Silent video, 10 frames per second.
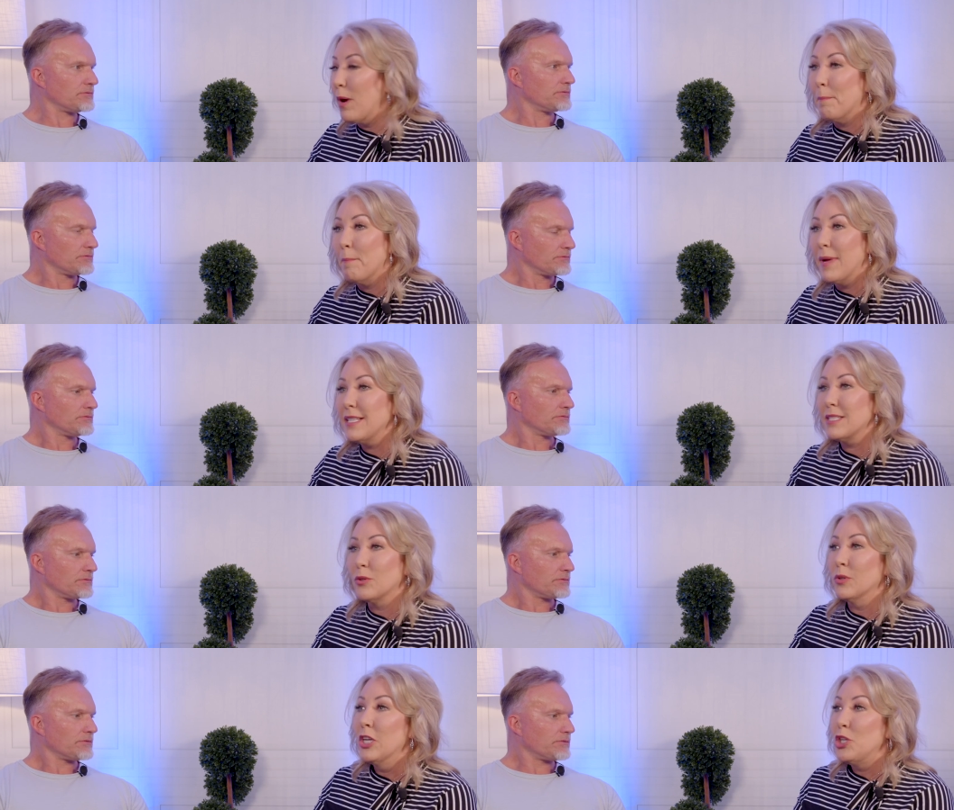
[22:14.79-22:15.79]
Speaker 1: a
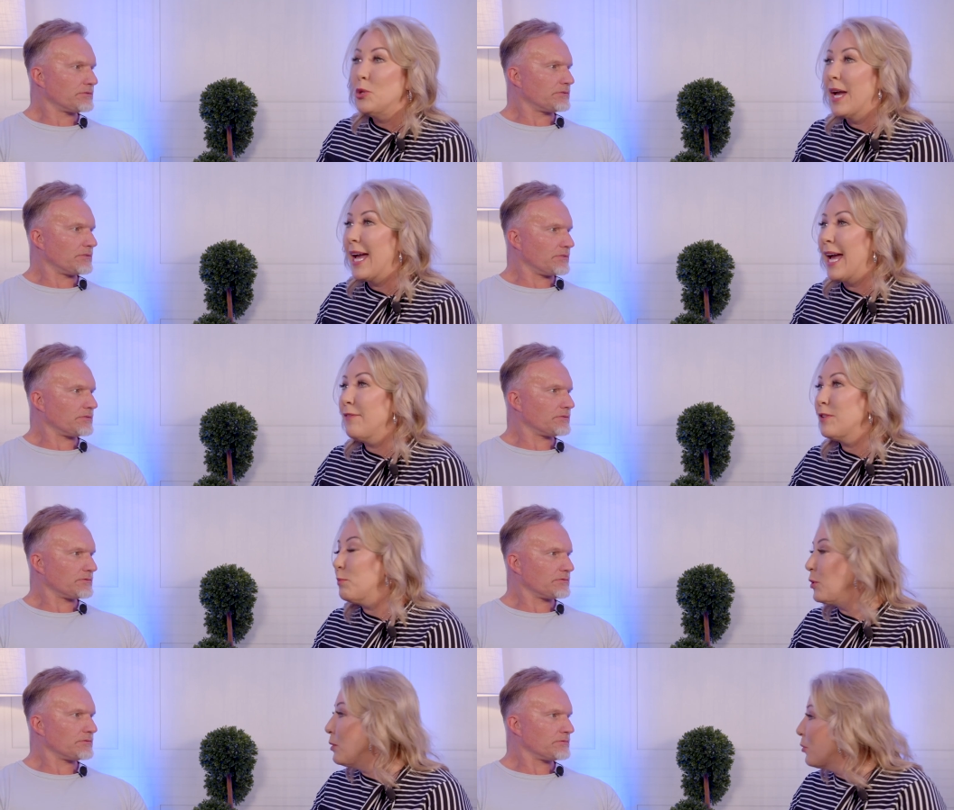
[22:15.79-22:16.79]
muscle, you have to
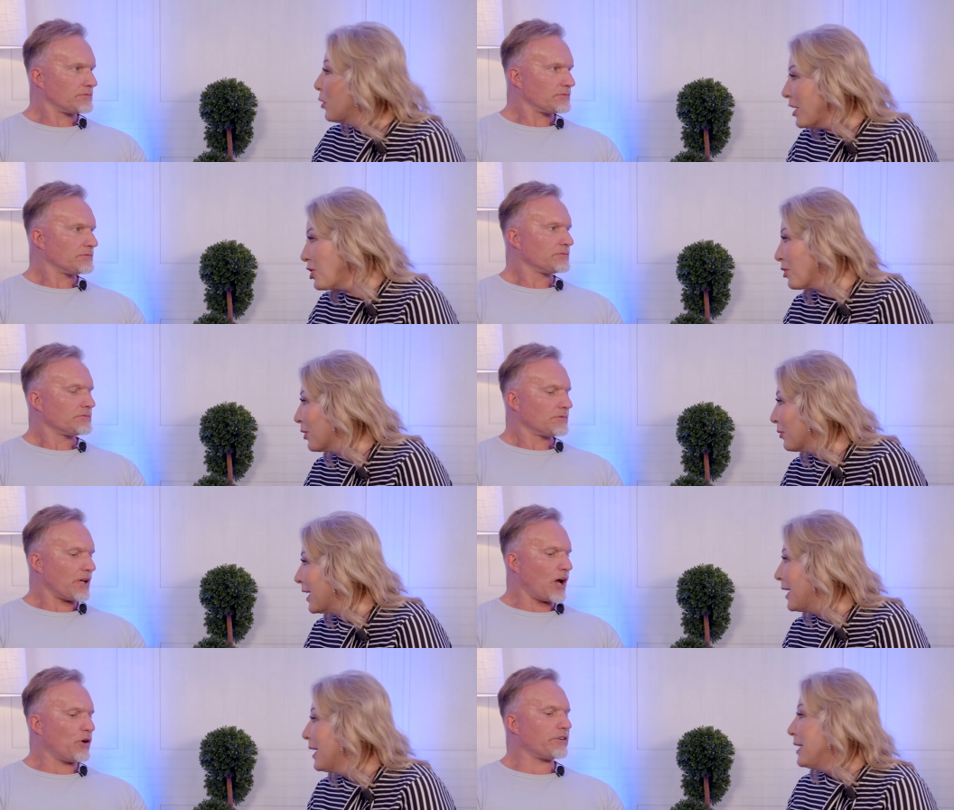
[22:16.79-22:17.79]
put pressure on
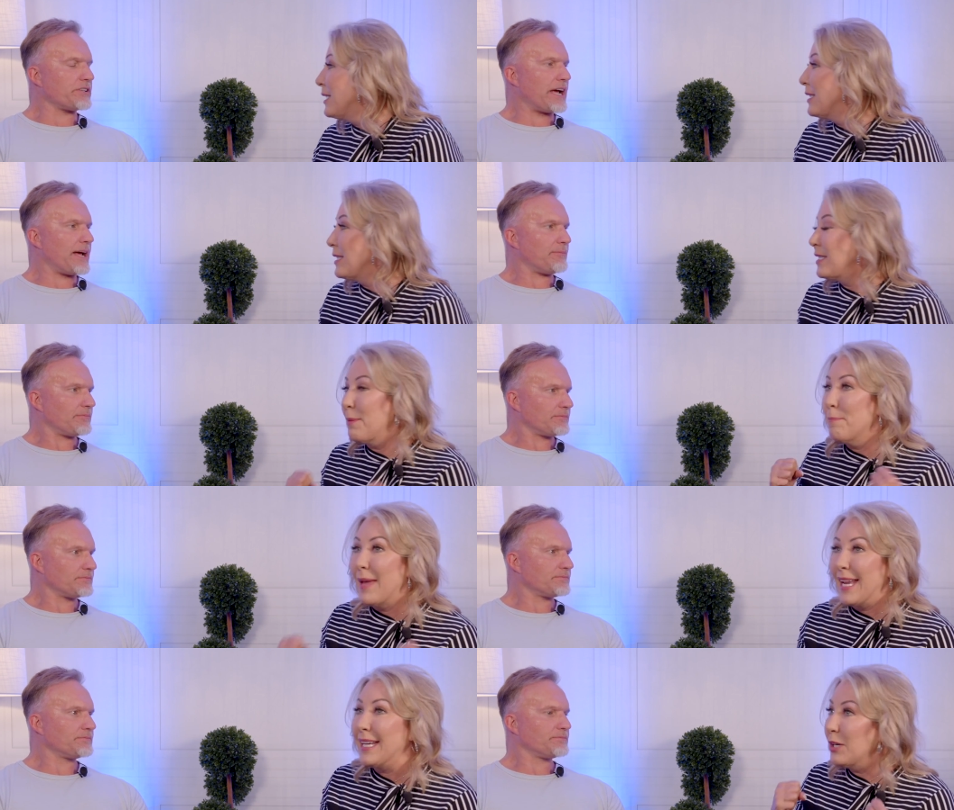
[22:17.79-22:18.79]
it over time to
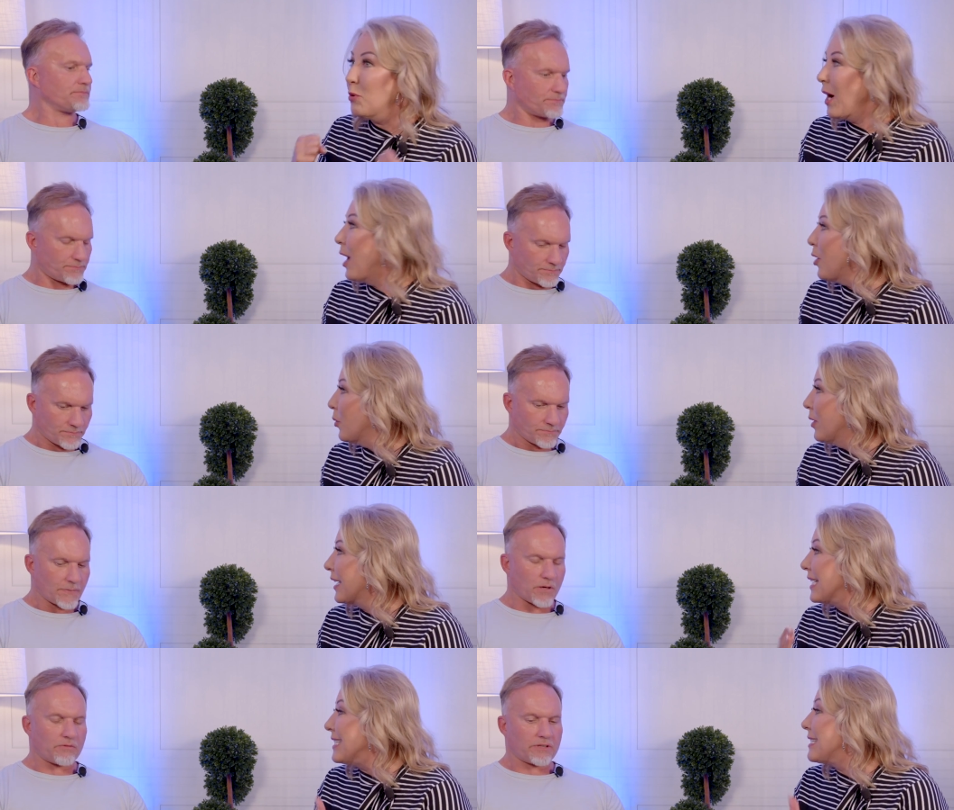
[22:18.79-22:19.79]
make it grow. Over
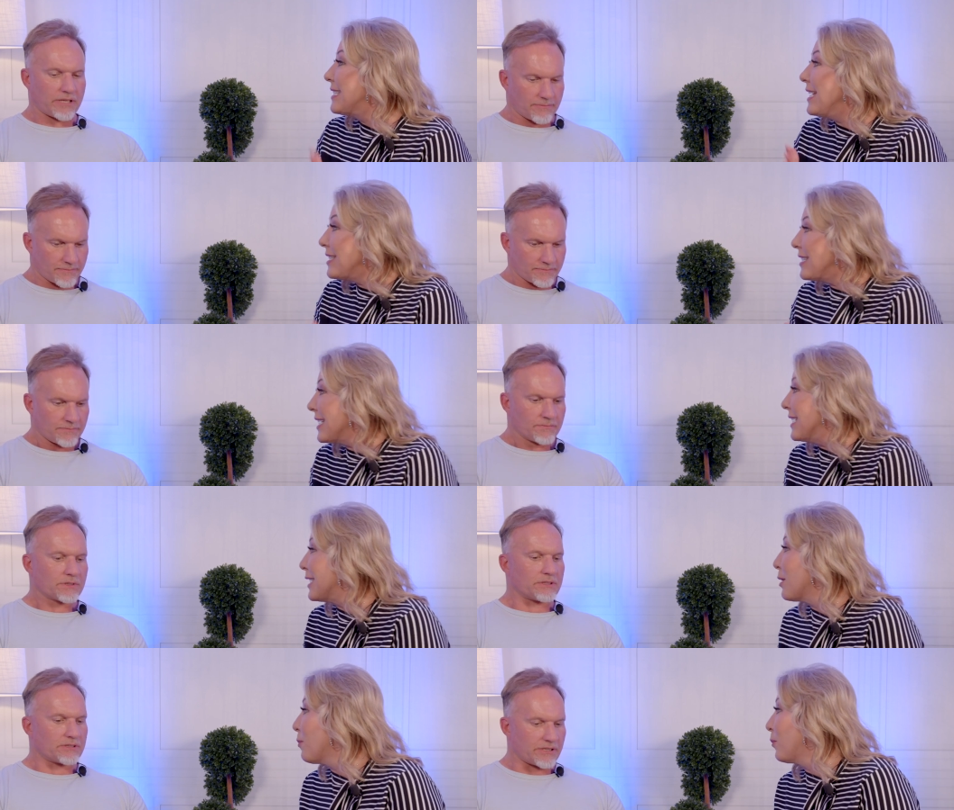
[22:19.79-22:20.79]
Consistent,
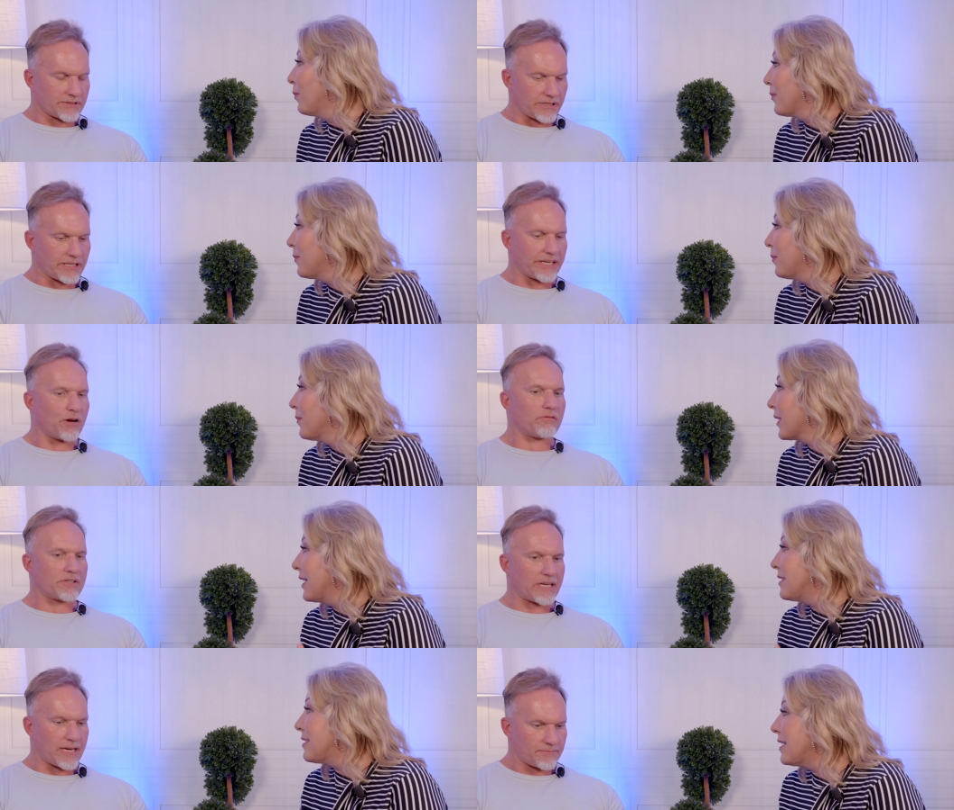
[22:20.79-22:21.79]
time.
Speaker 2: consistently over
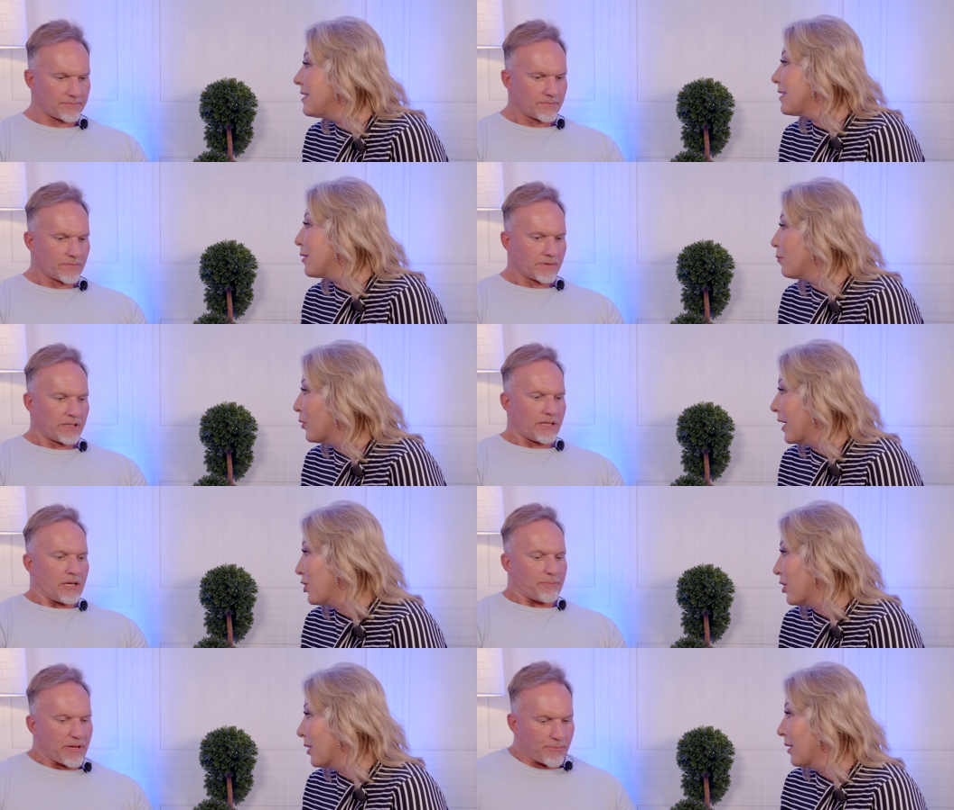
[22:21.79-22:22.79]
Consistent time. Consistent
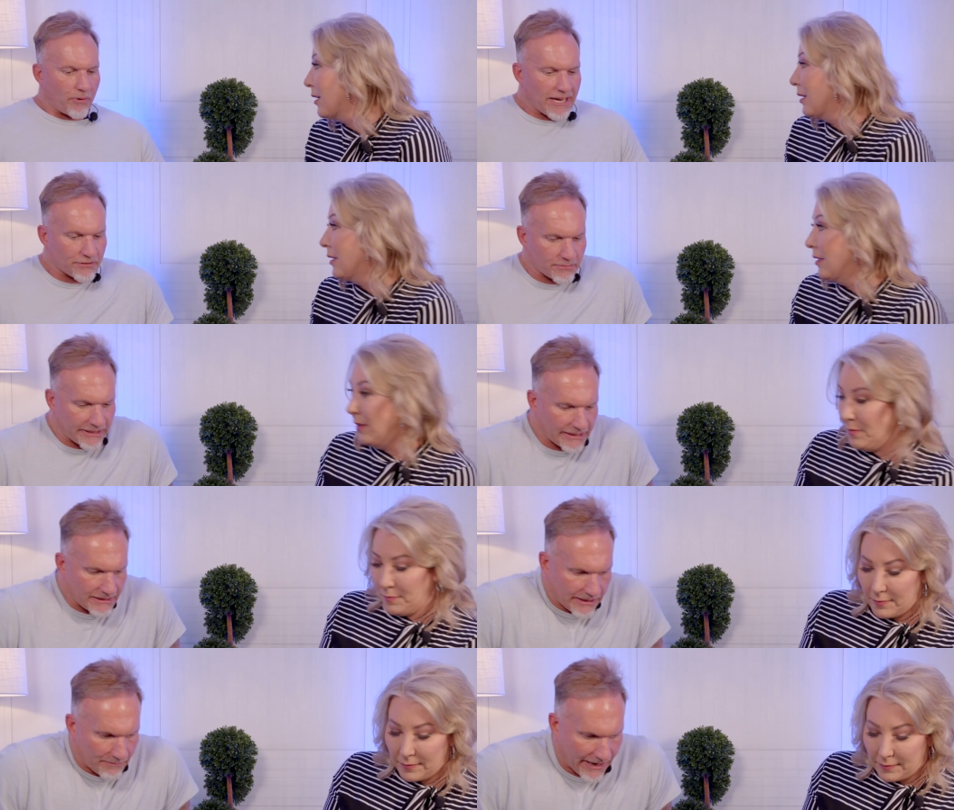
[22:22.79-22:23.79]
pressure. People ask me, they
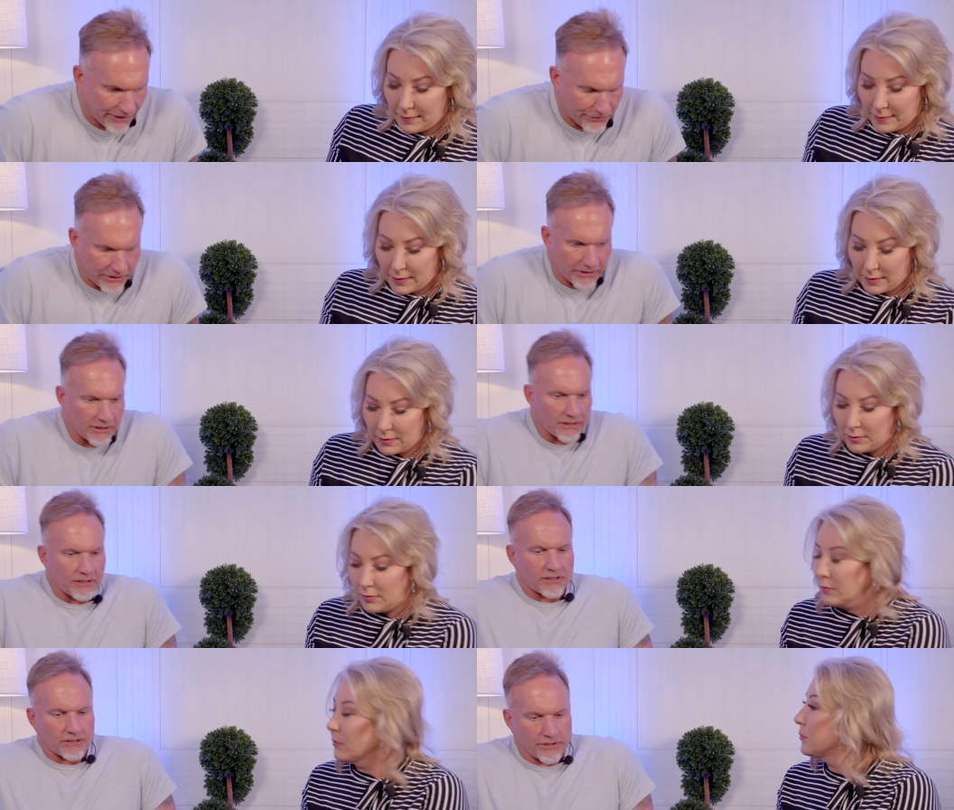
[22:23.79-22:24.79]
say, Pastor,
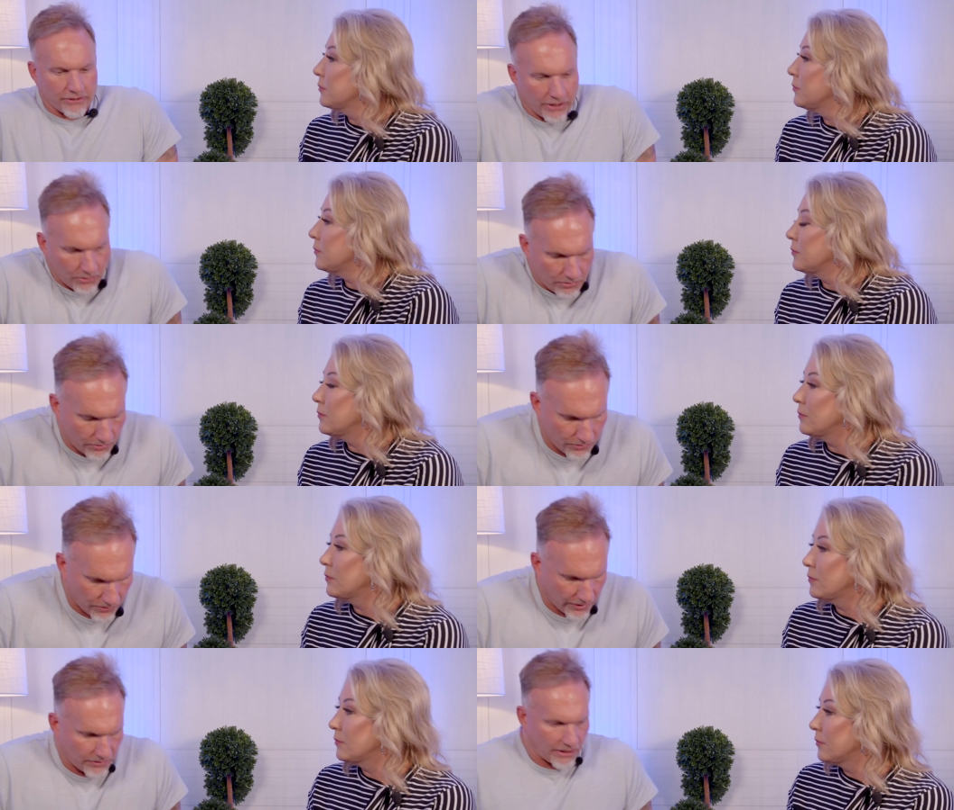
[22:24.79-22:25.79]
you know,
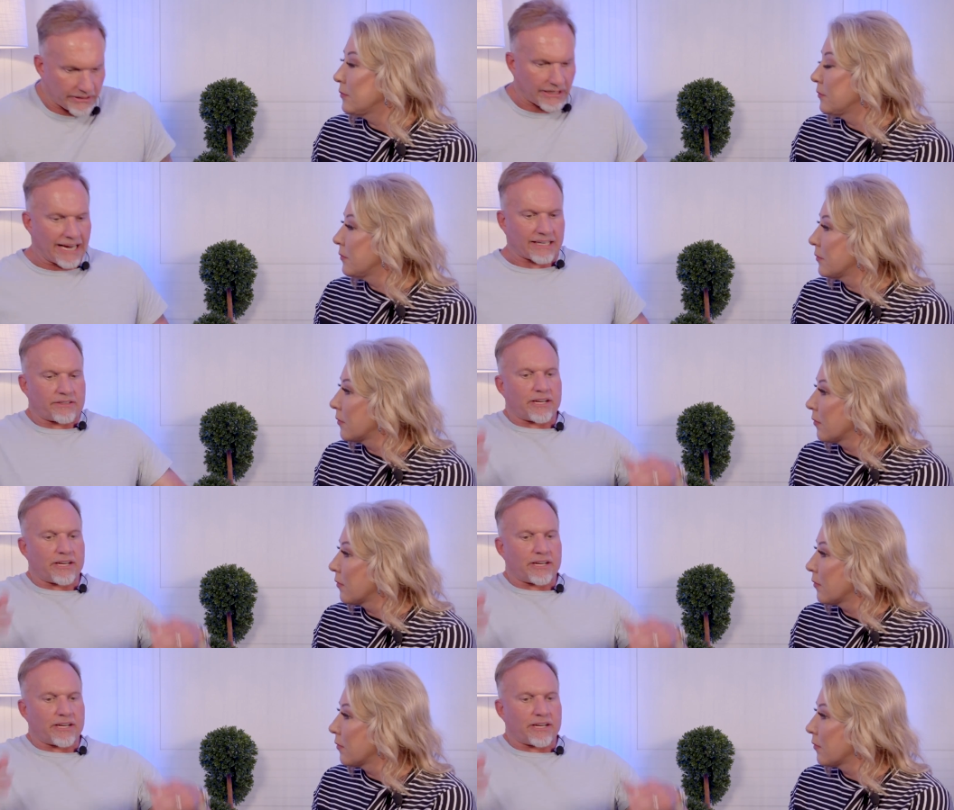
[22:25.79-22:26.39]
I can